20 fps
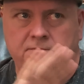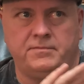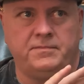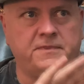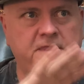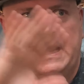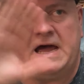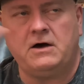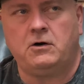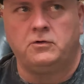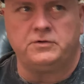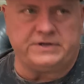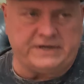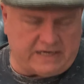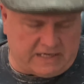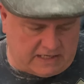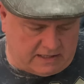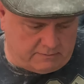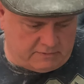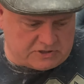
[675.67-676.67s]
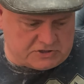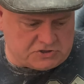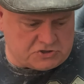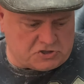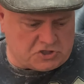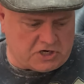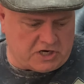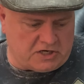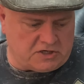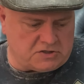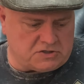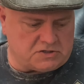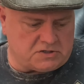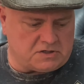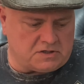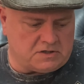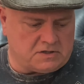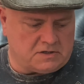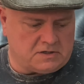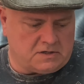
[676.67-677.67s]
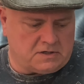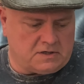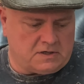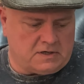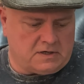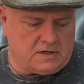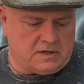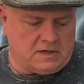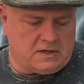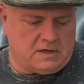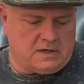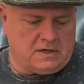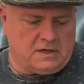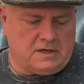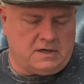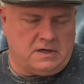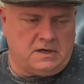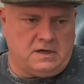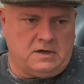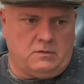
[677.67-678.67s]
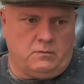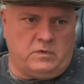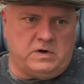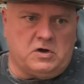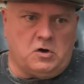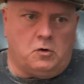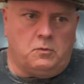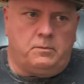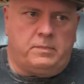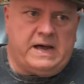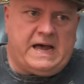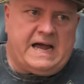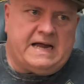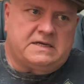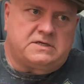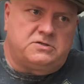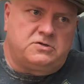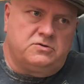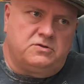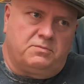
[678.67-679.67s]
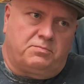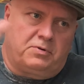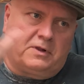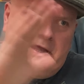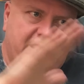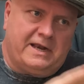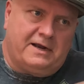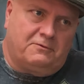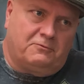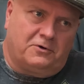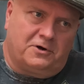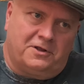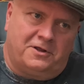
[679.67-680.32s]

that whole dynamic's changed. We go back to the planet where